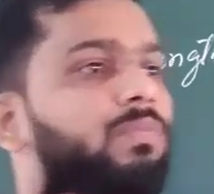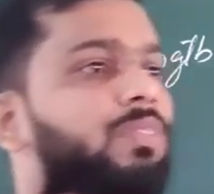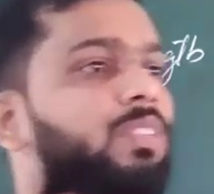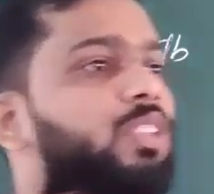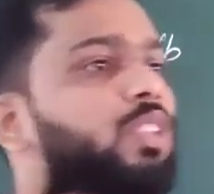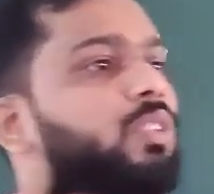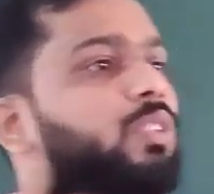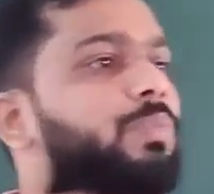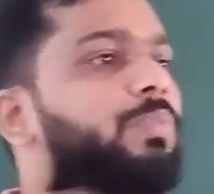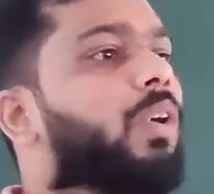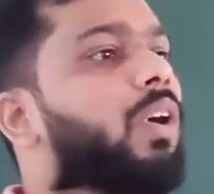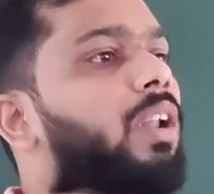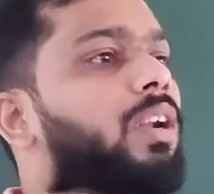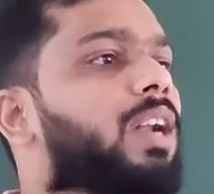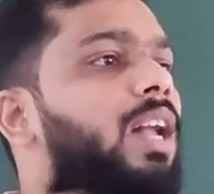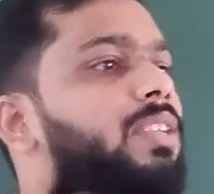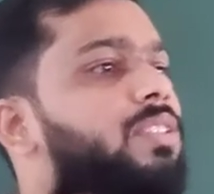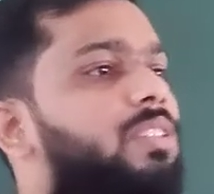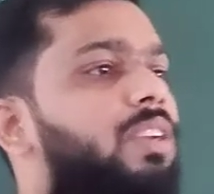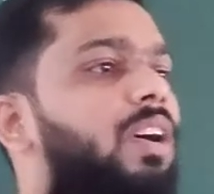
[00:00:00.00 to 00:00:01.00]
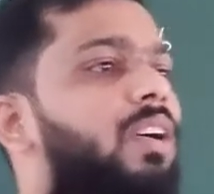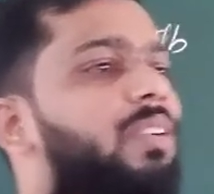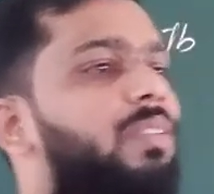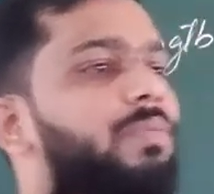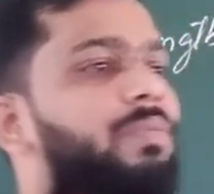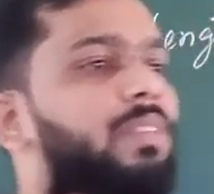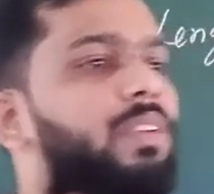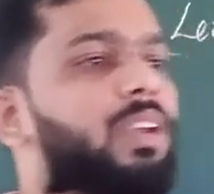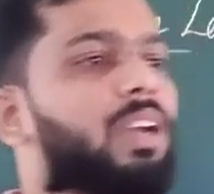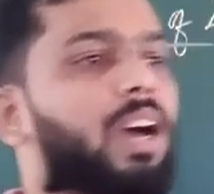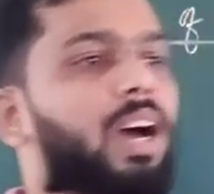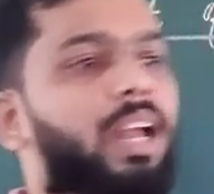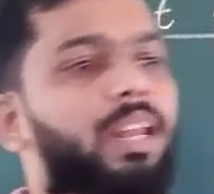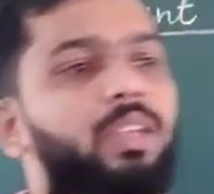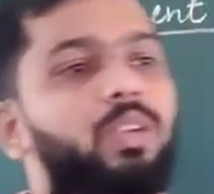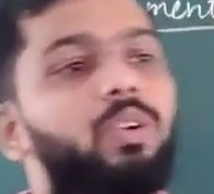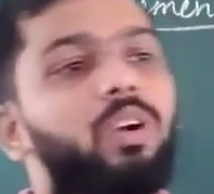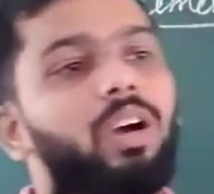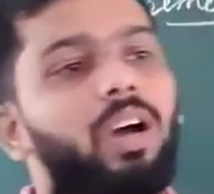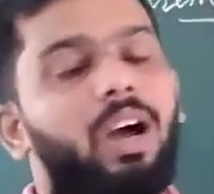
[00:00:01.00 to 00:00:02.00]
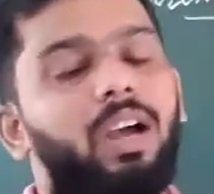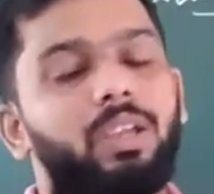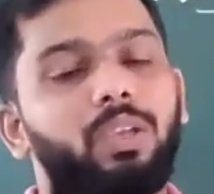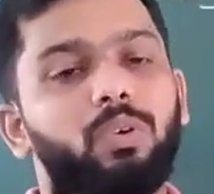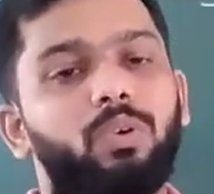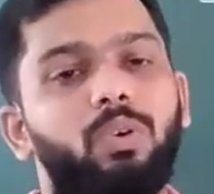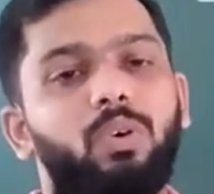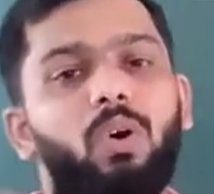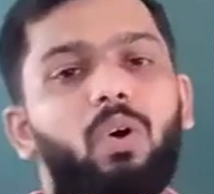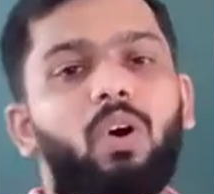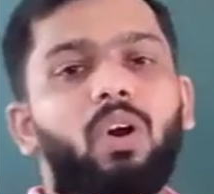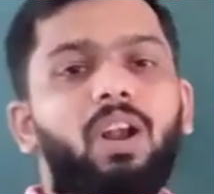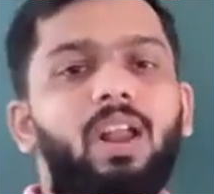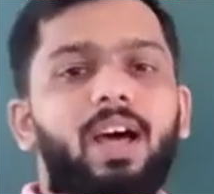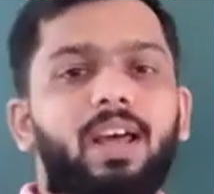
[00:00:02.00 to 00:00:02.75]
smaller class now, and you all